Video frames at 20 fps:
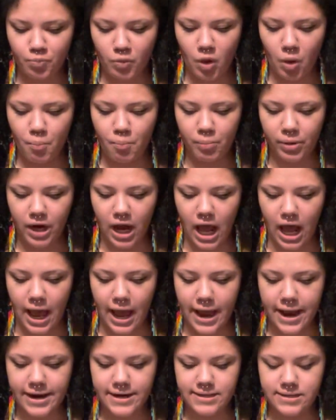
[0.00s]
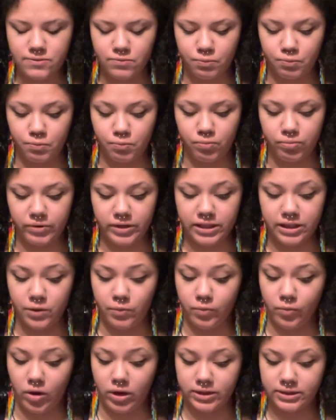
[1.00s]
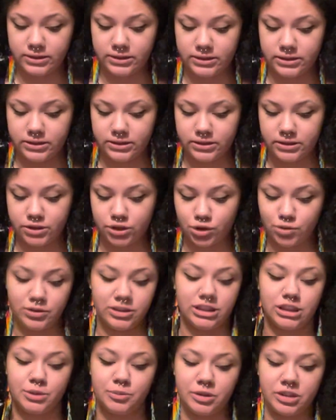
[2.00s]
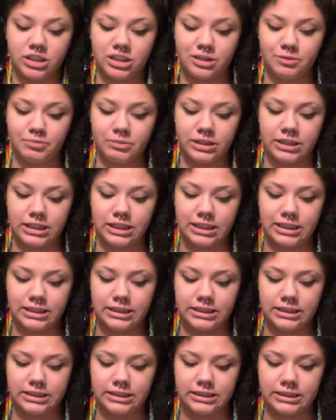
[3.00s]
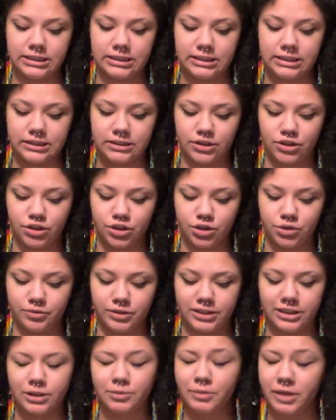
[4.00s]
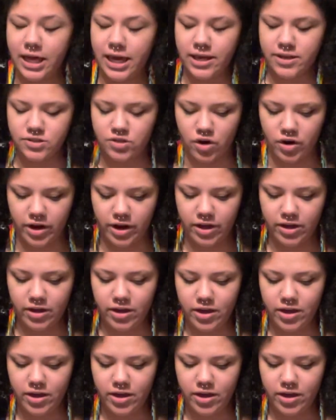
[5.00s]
But I really want to read this book or to read this play, sorry.